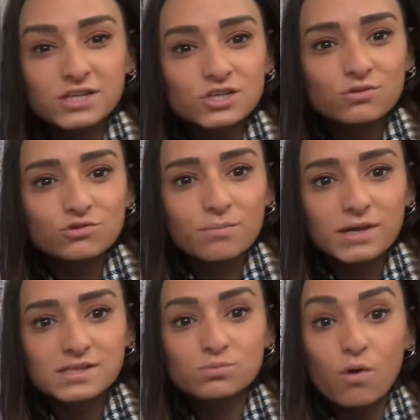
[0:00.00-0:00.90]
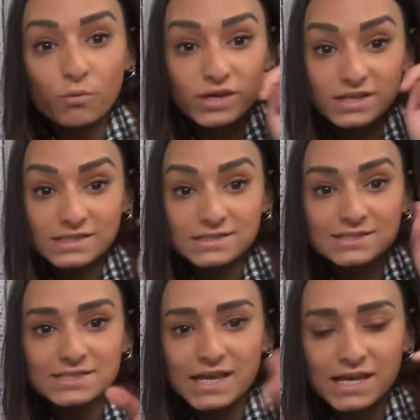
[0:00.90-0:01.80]
children, means what we can
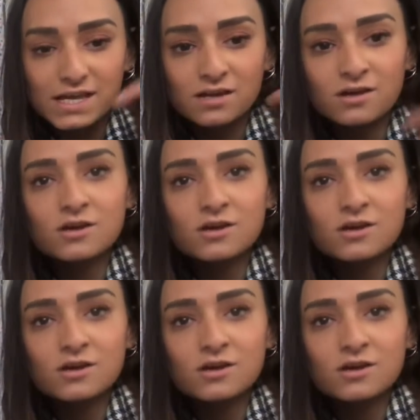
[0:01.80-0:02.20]
see.